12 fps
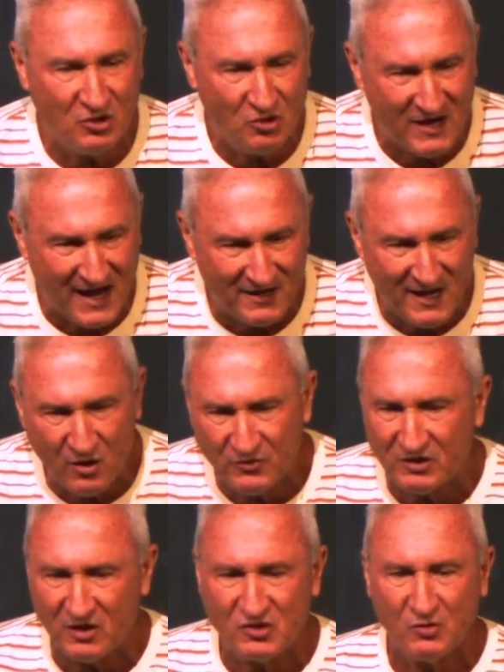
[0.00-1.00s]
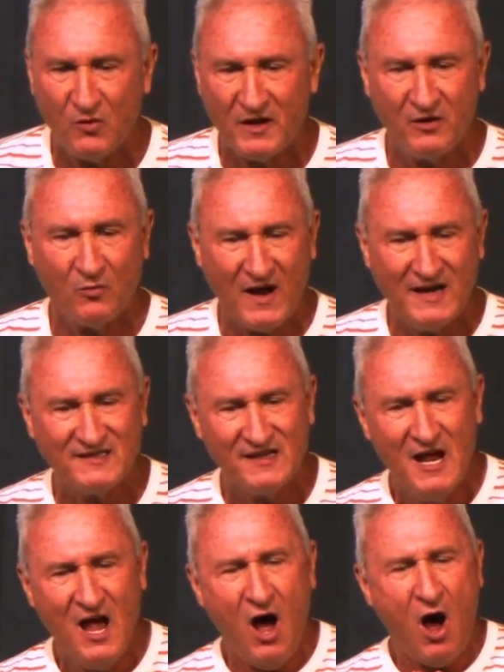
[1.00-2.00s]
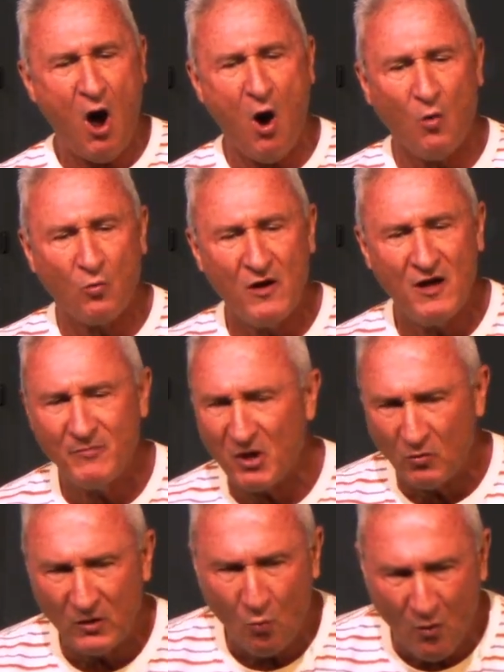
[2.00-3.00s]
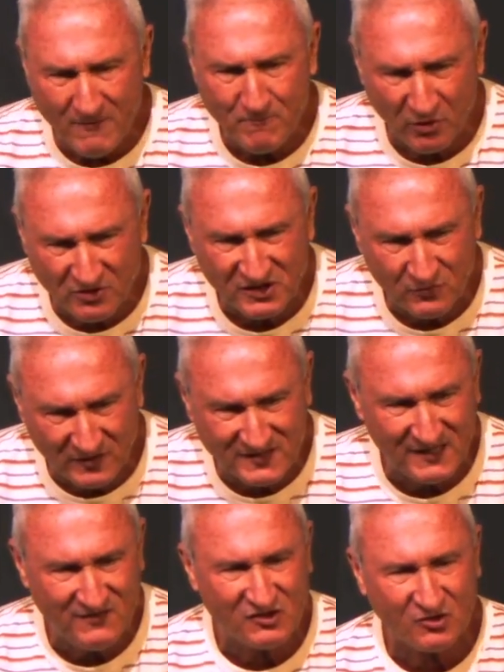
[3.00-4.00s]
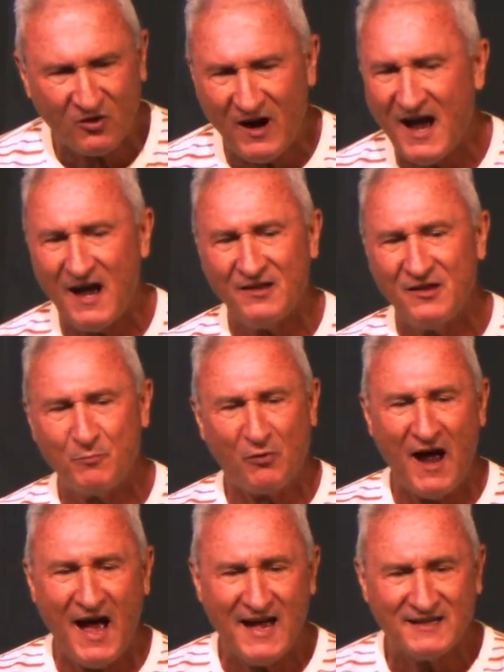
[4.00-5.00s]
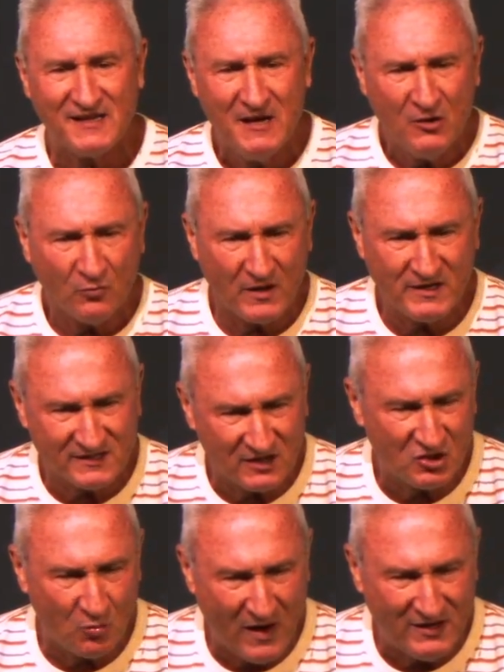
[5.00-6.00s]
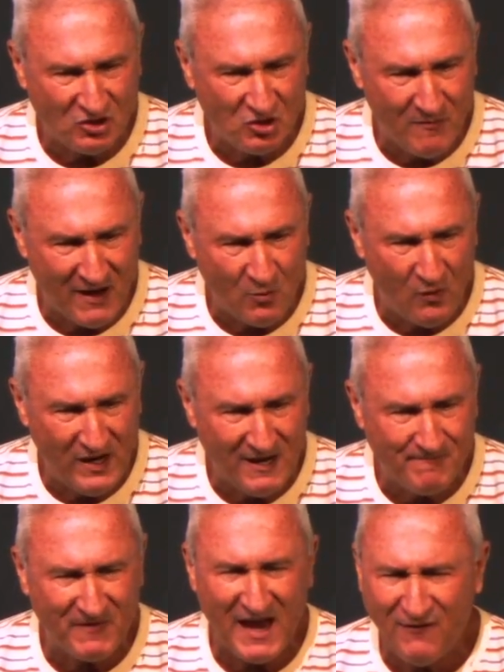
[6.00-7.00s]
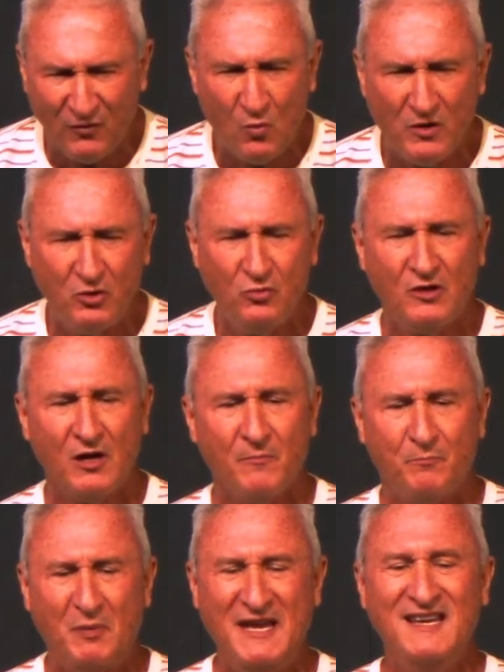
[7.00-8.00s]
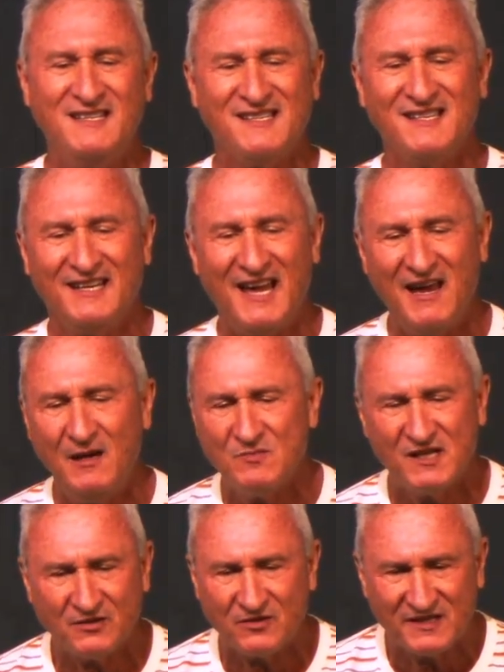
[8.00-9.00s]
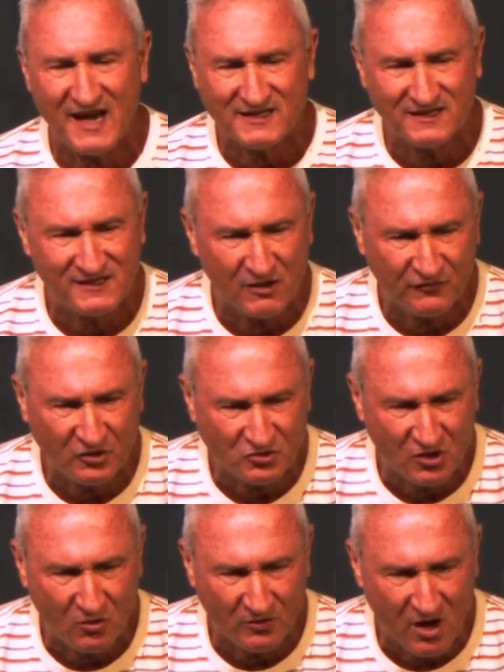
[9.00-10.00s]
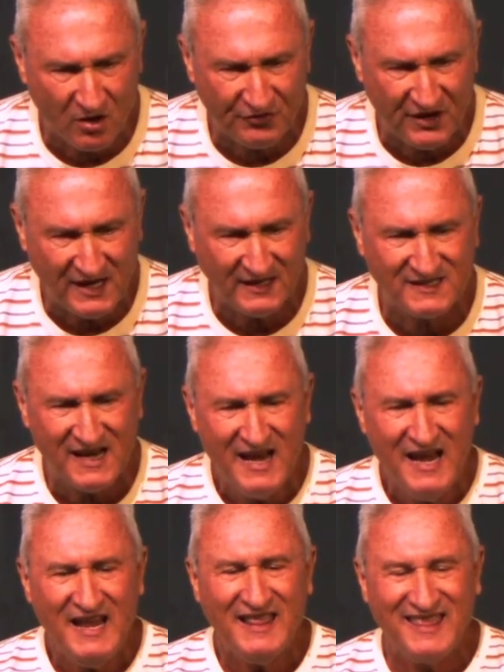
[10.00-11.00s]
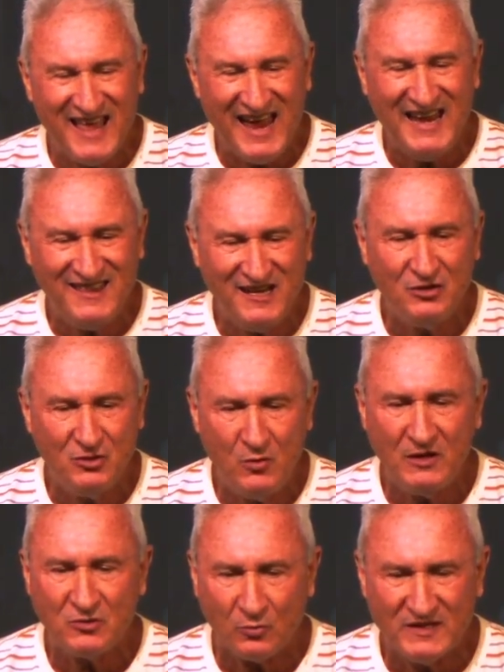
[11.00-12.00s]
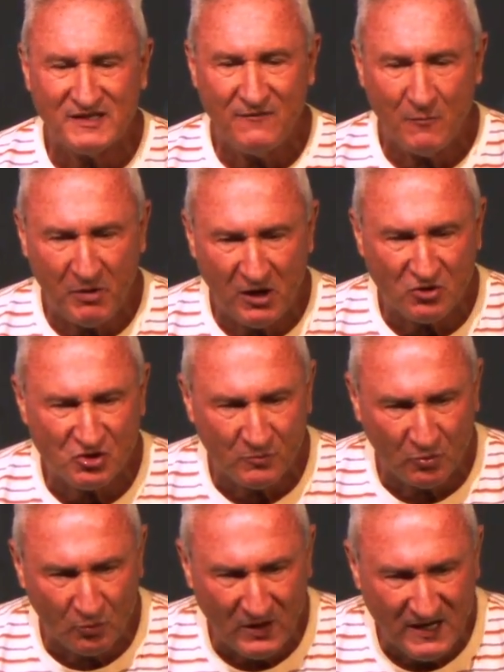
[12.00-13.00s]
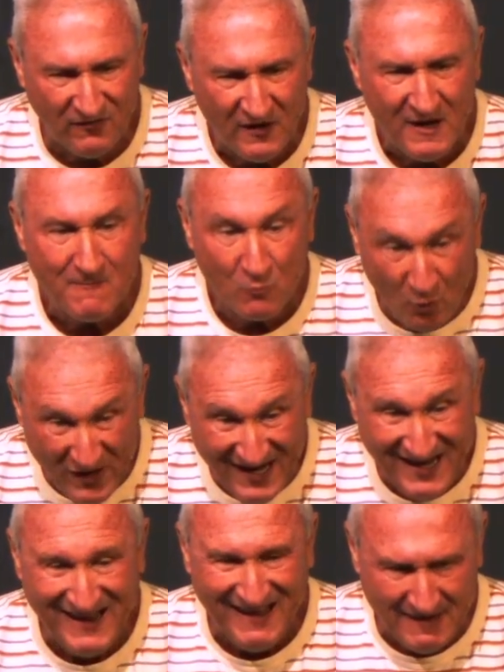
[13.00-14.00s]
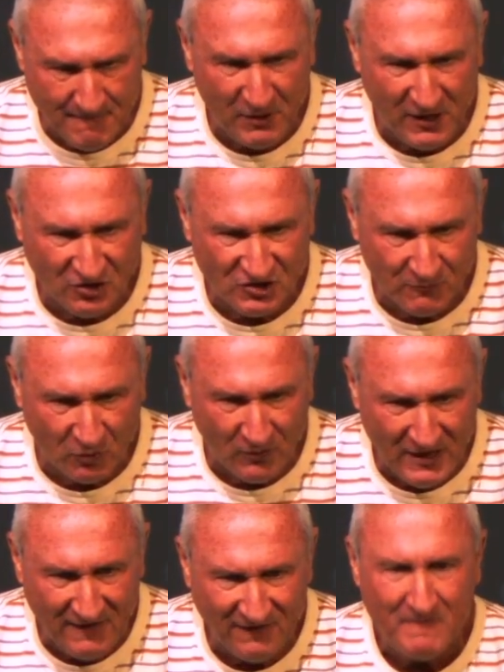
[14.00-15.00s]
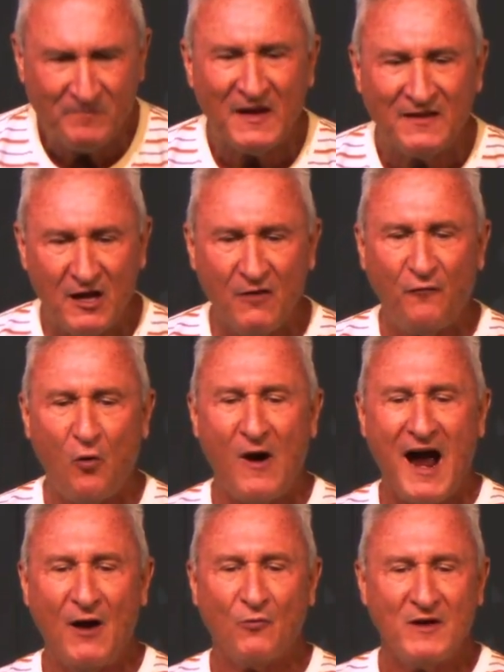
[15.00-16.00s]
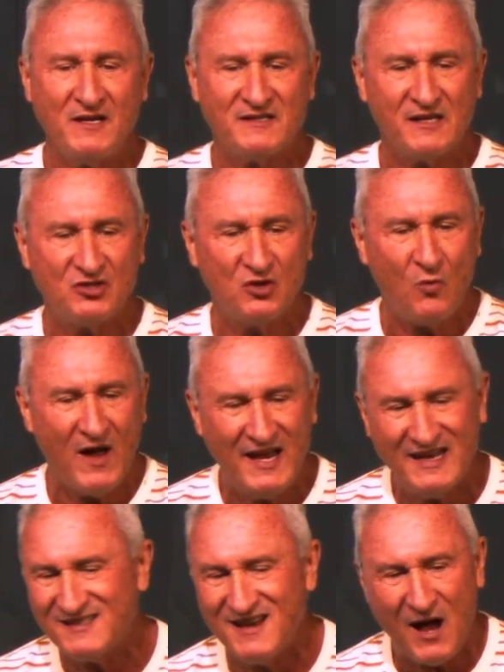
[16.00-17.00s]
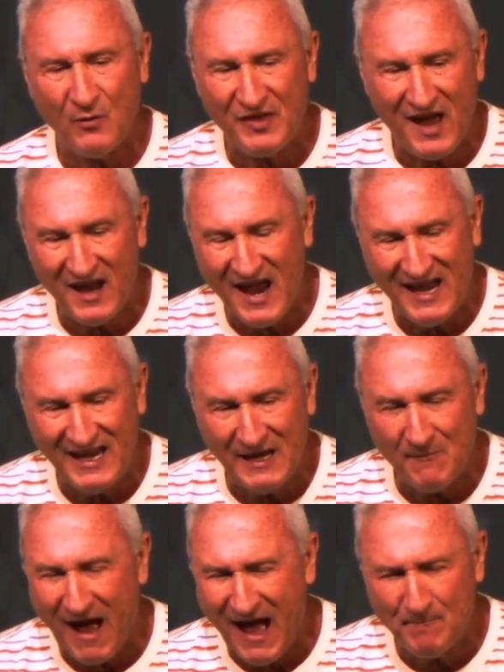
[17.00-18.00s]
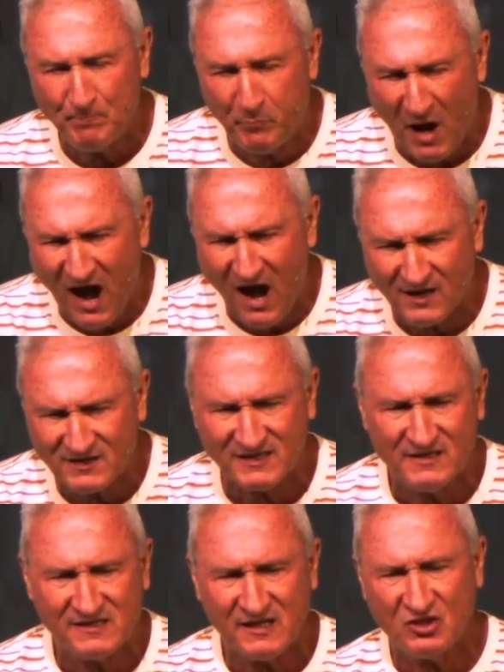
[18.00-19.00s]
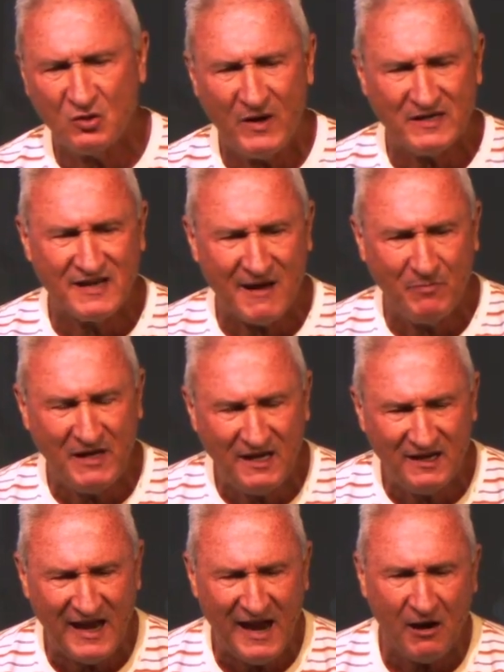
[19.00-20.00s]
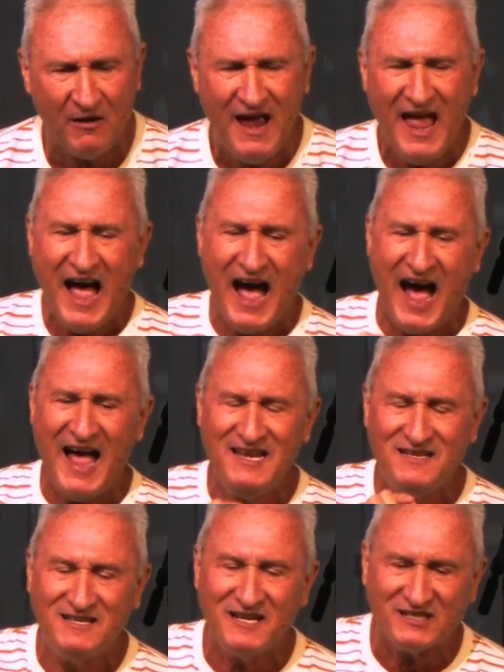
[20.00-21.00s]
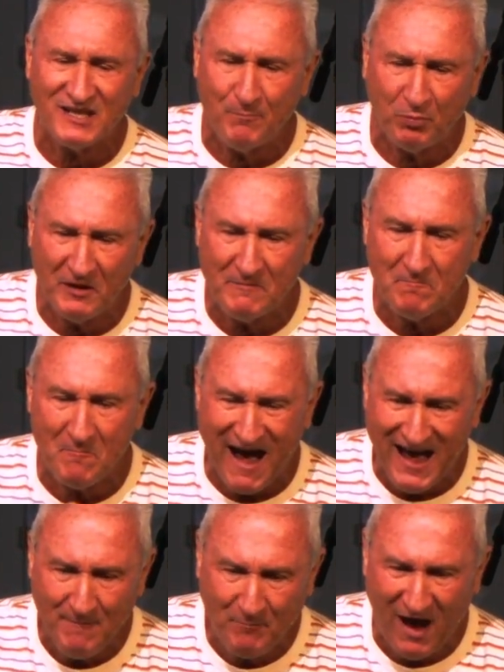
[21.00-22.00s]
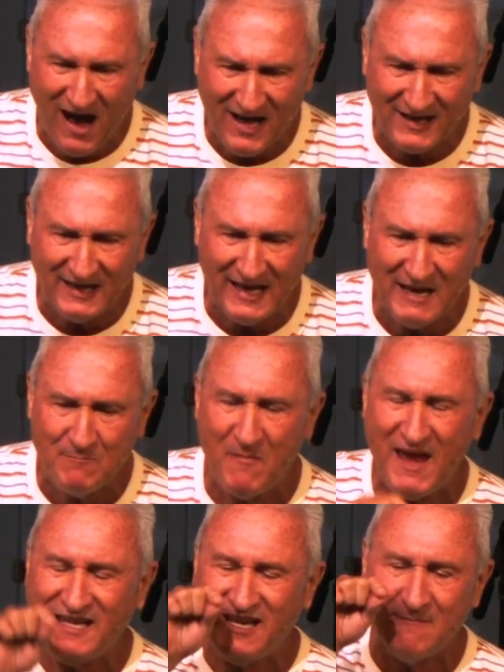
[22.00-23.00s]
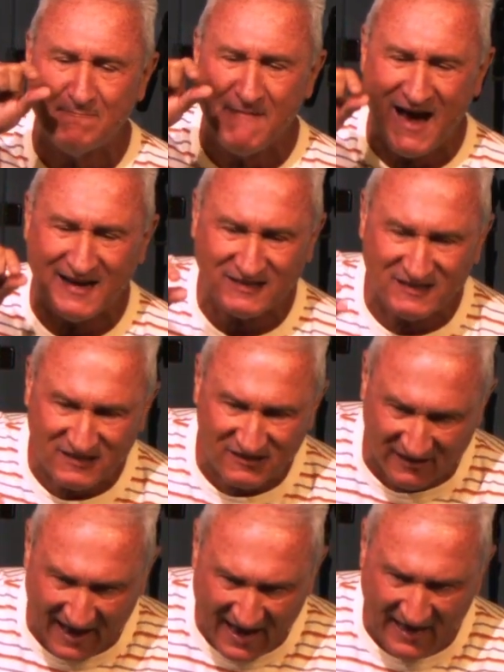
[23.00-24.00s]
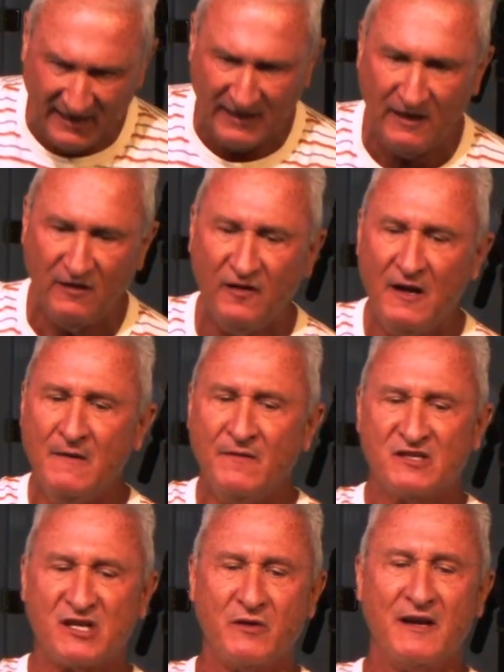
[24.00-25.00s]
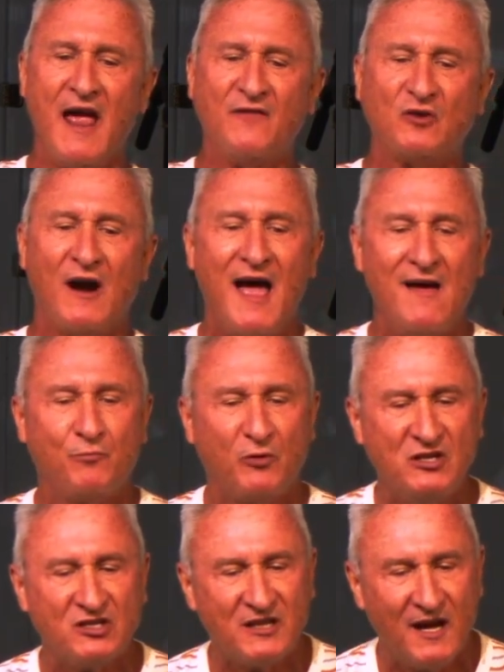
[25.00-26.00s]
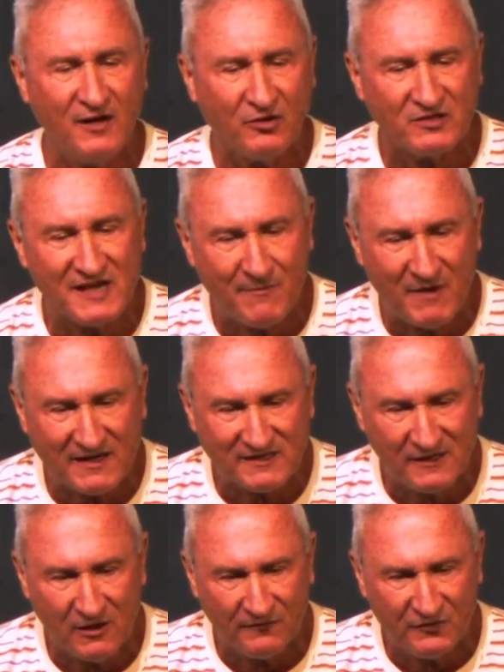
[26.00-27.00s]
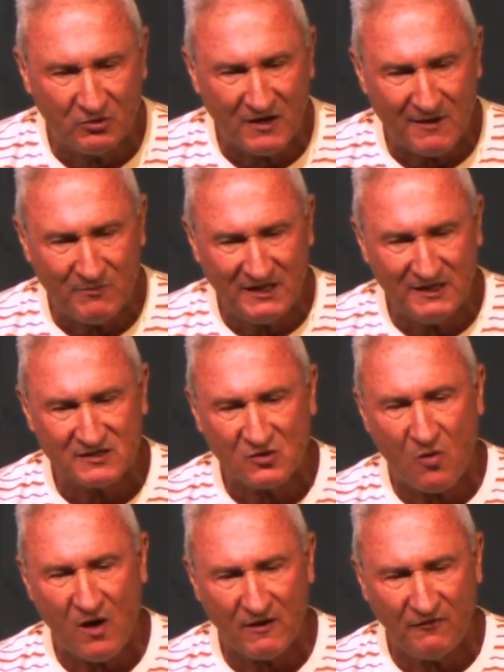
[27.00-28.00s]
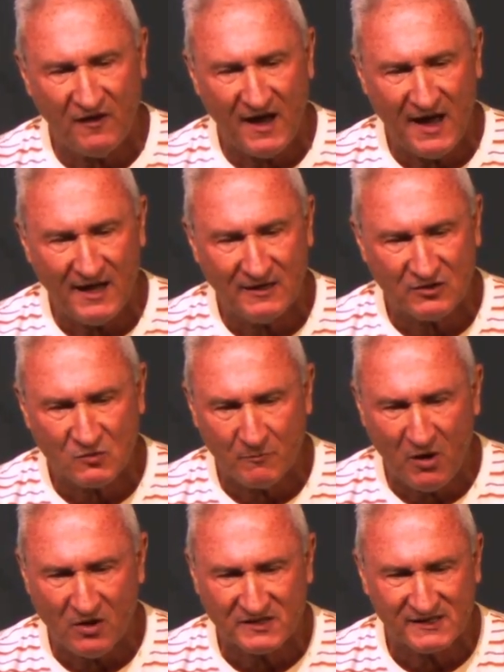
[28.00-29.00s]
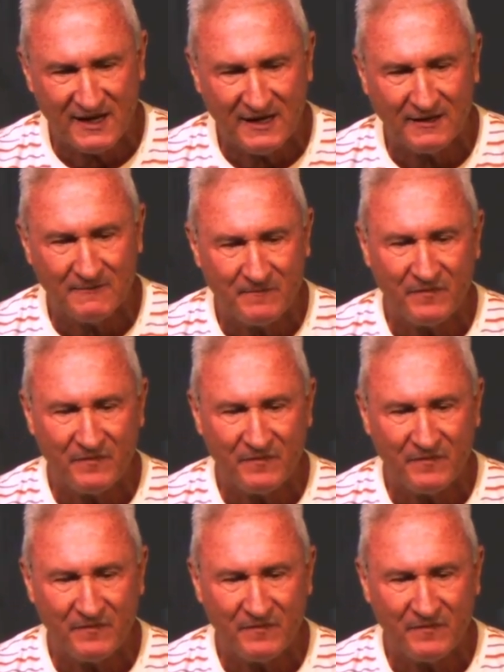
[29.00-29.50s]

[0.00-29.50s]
Do you not know that those who run in a race all run, but only one person receives the prize? Run in such a way that you may win. Everyone who competes in the games exercises self-control in all things. They then do it to receive a perishable wreath. We an imperishable wreath. Therefore, I run in such a way as not without aim. I box in such a way as not beating the air. I discipline my body and make it my slave so that after I have preached to others, I myself do not be disqualified. Here's what Paul's saying.